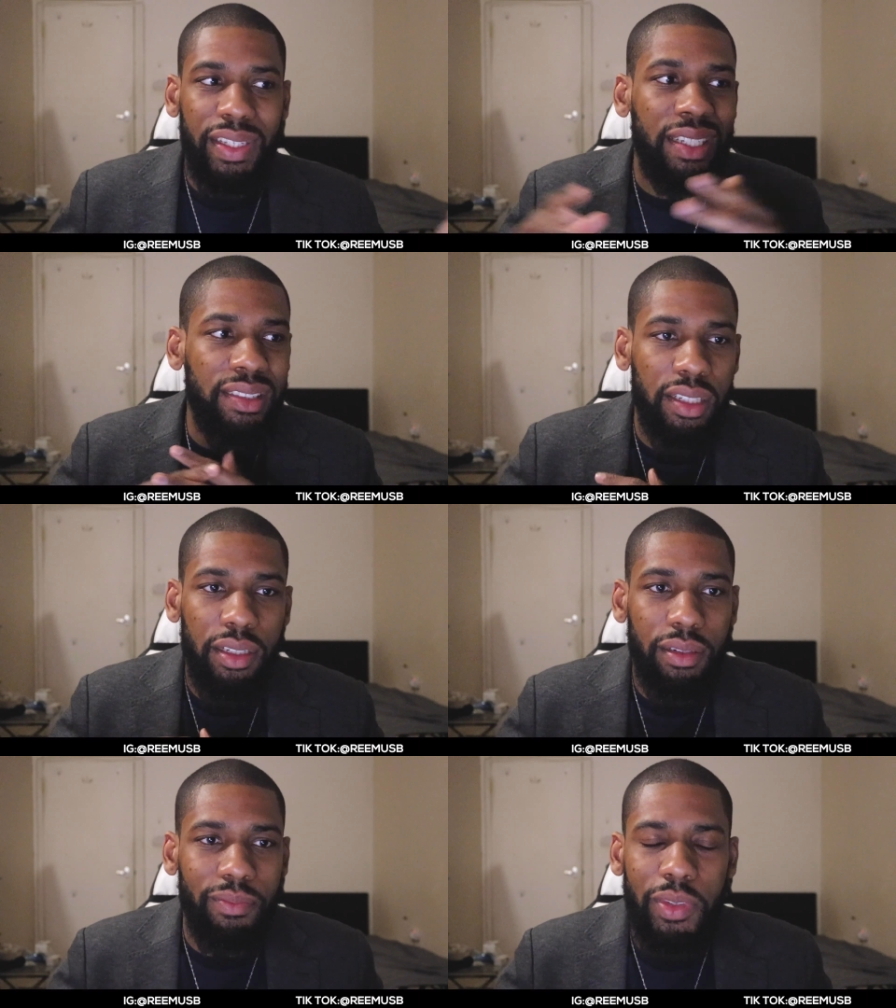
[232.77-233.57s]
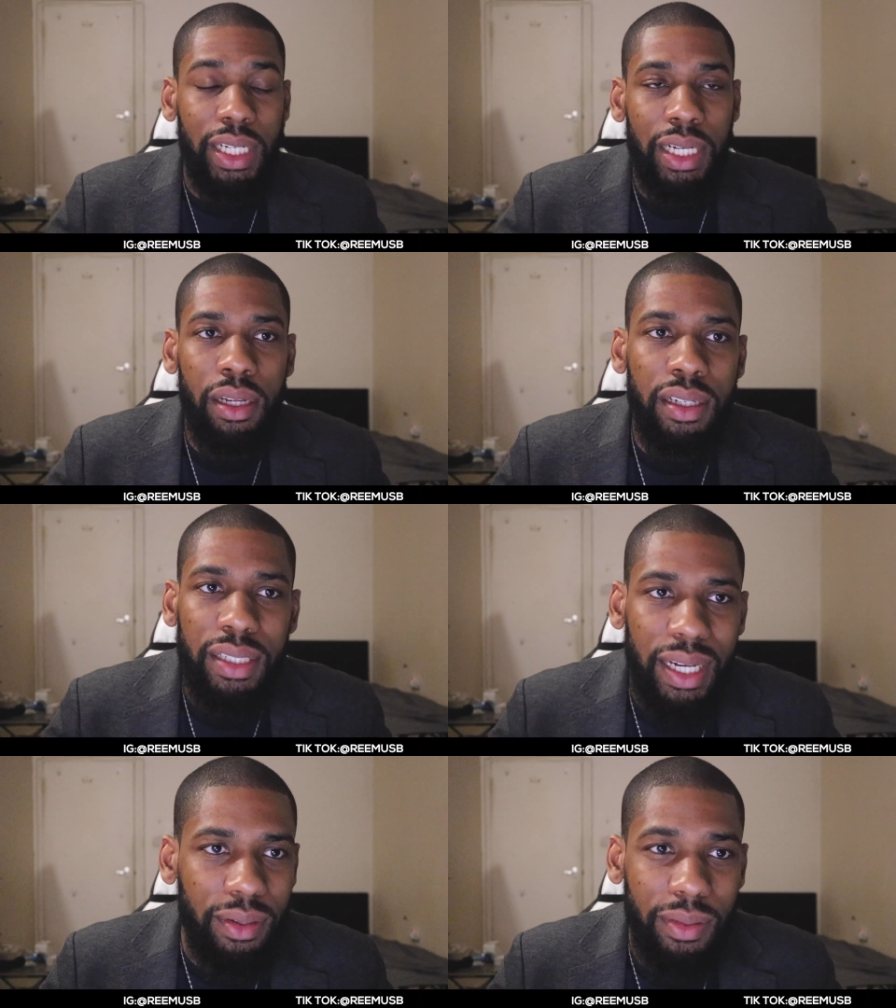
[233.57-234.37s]
He hasn't really
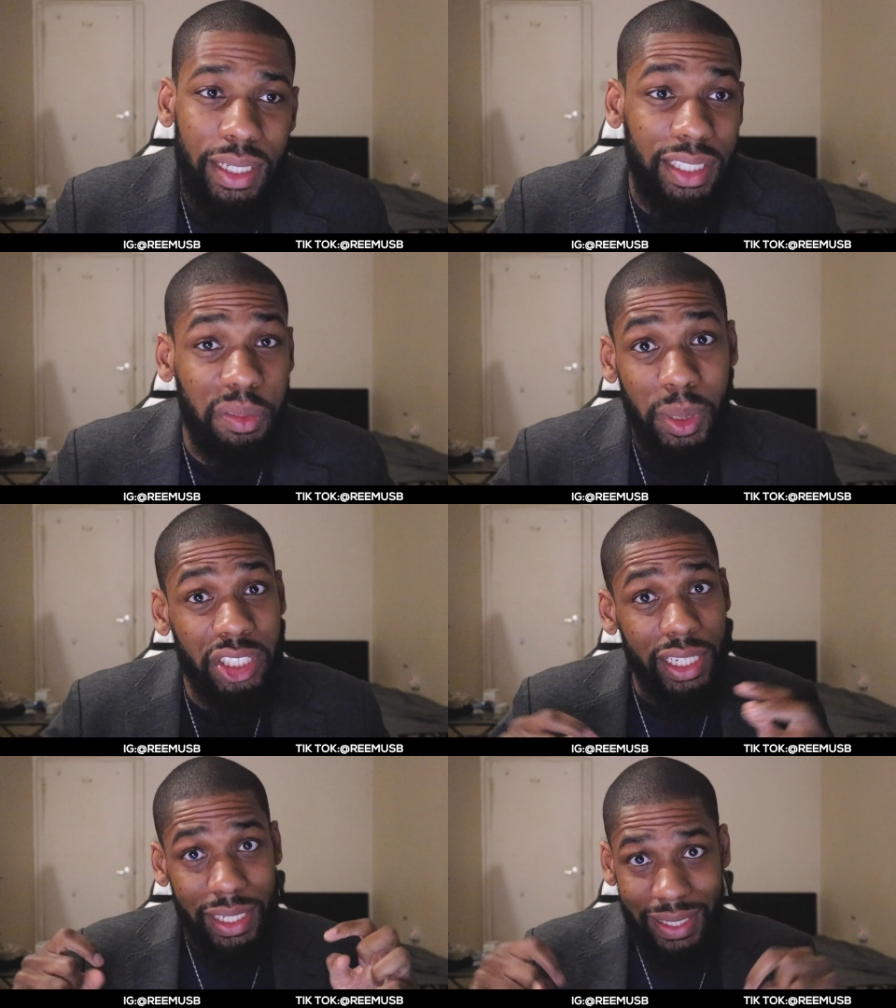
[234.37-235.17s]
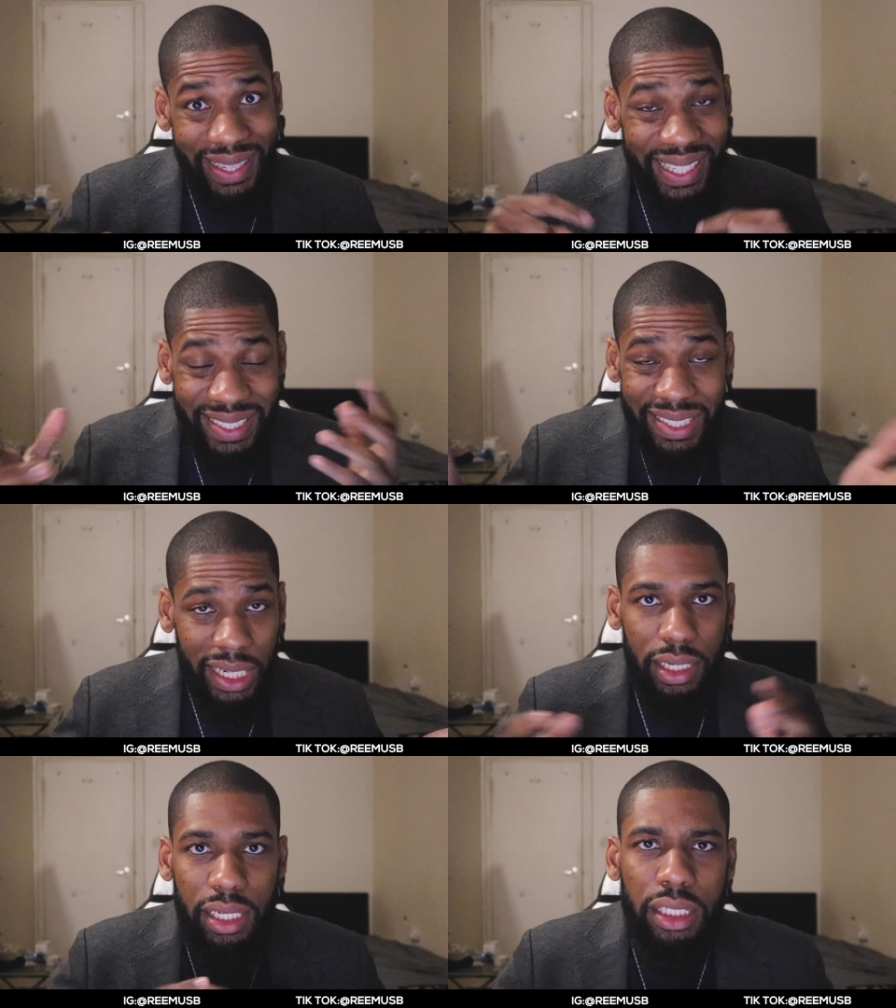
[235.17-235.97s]
learned how, especially in this
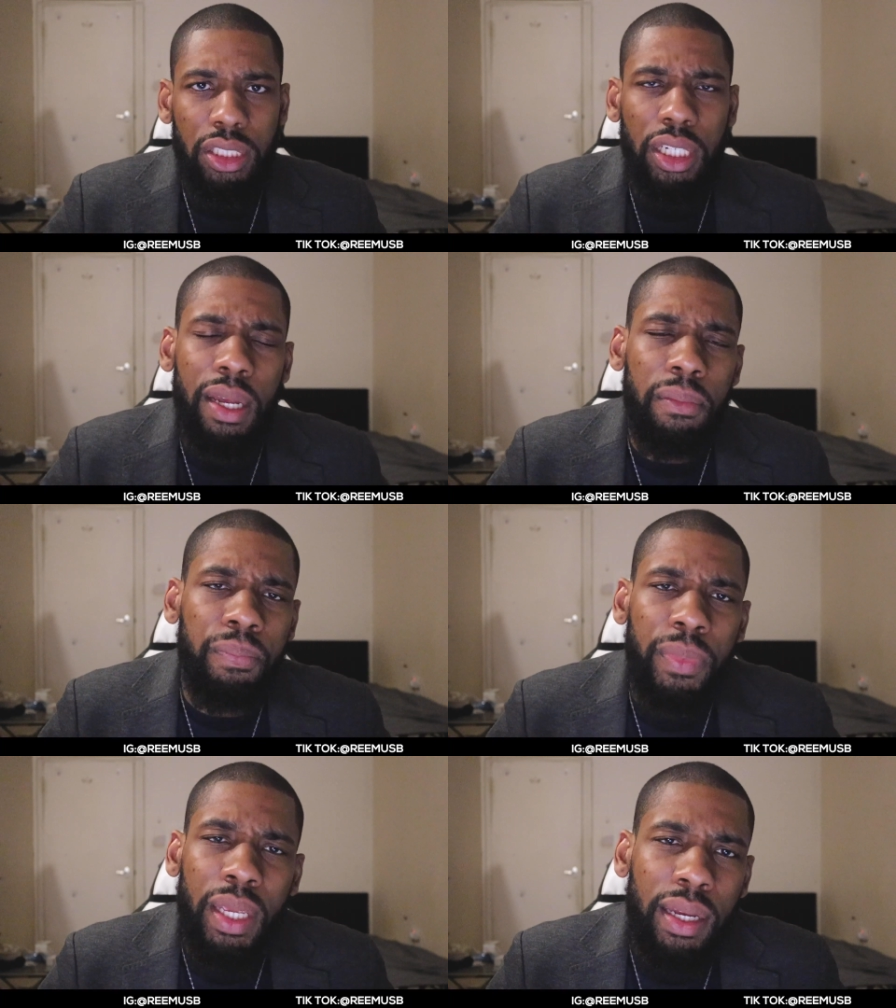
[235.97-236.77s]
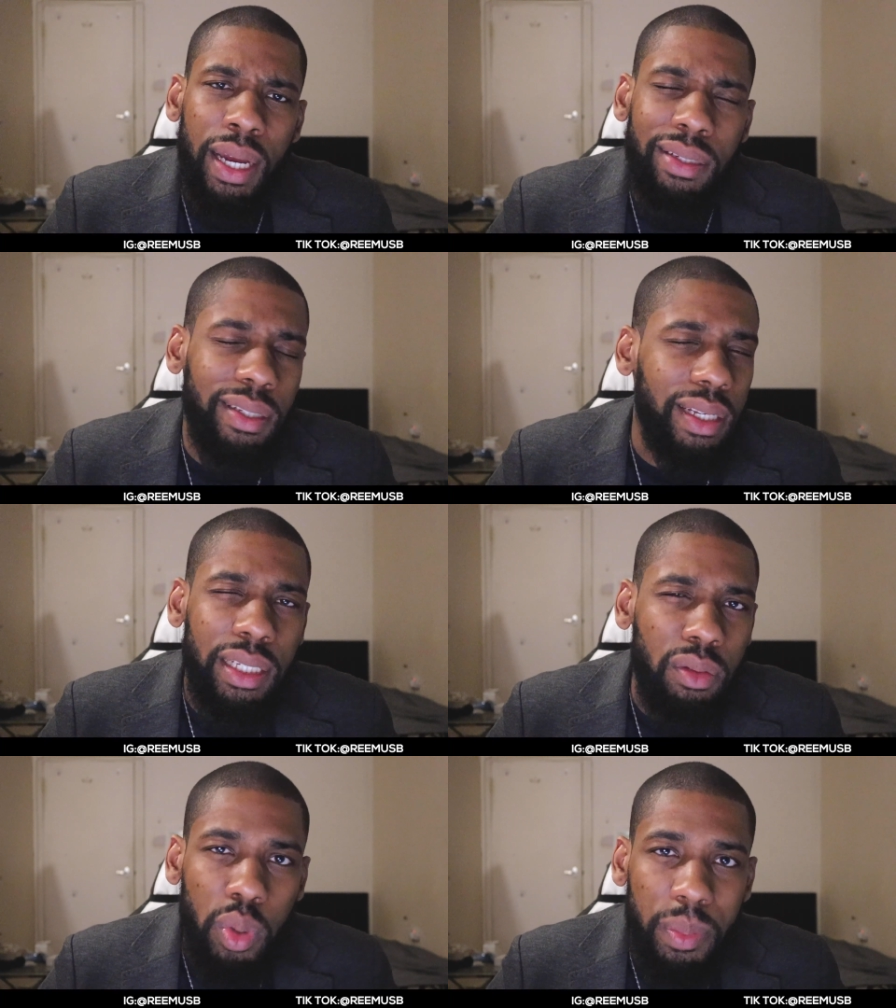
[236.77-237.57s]
day and age, how to
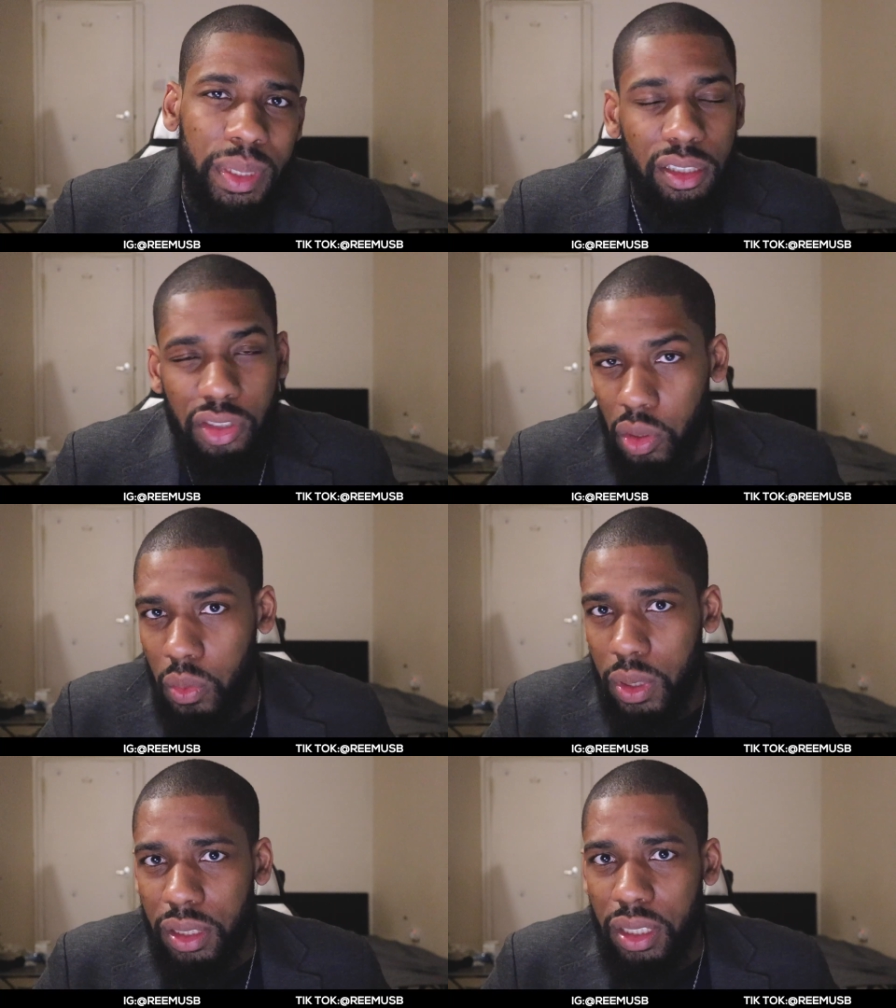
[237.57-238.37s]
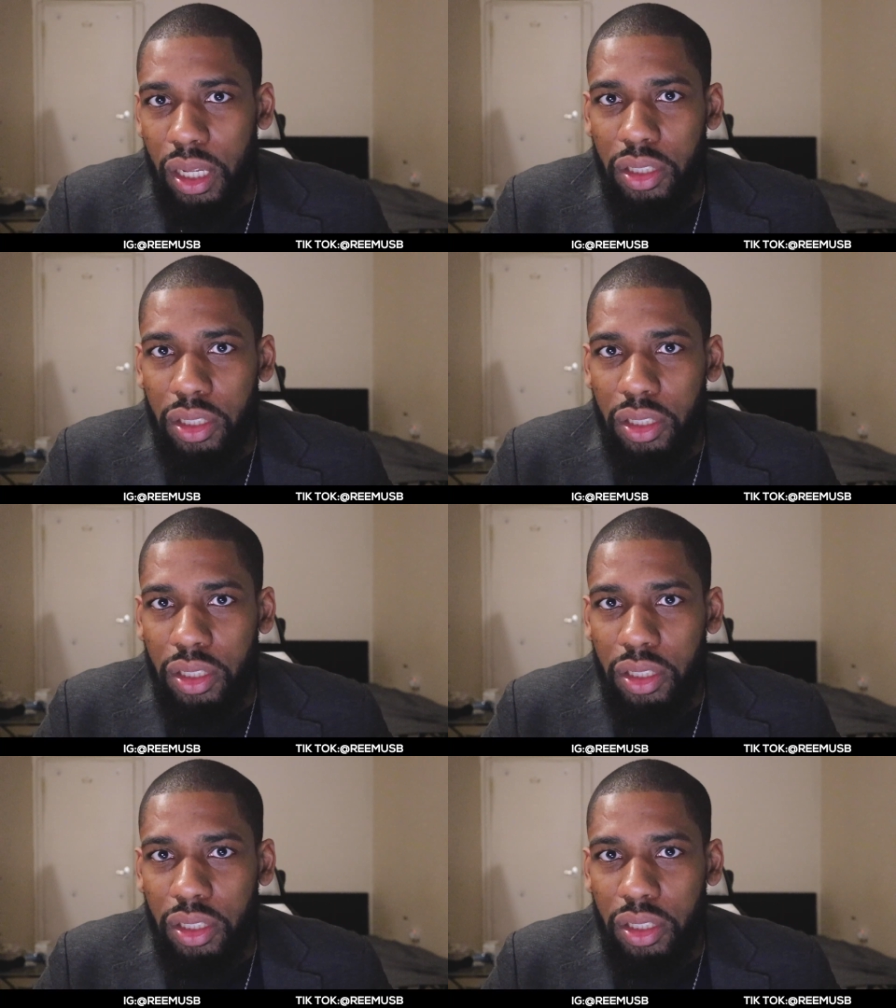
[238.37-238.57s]
lead a woman and so on.